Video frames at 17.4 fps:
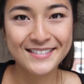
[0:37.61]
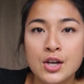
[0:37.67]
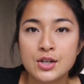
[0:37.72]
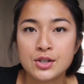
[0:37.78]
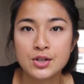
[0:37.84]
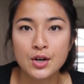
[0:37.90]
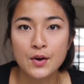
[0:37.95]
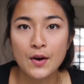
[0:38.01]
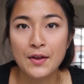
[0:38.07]

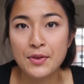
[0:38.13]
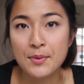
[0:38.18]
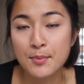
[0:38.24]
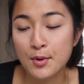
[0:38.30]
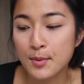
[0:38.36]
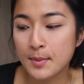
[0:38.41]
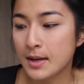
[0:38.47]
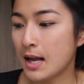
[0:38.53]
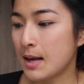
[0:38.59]
So at the
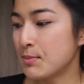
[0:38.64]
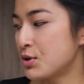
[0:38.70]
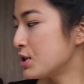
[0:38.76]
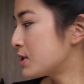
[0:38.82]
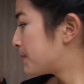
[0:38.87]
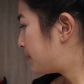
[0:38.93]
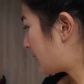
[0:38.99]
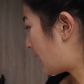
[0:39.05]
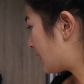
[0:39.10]
moment I'm
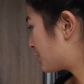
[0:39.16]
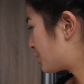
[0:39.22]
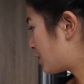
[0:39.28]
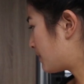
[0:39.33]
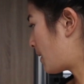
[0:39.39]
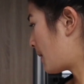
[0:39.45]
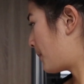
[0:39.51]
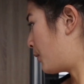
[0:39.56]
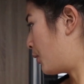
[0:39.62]
just
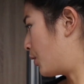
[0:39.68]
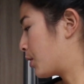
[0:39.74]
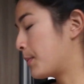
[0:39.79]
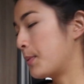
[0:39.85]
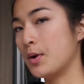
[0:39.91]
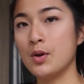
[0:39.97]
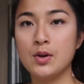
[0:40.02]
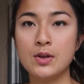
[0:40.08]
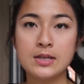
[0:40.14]
blanching my pork
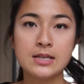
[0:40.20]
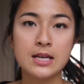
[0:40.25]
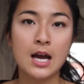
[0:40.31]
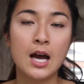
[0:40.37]
bones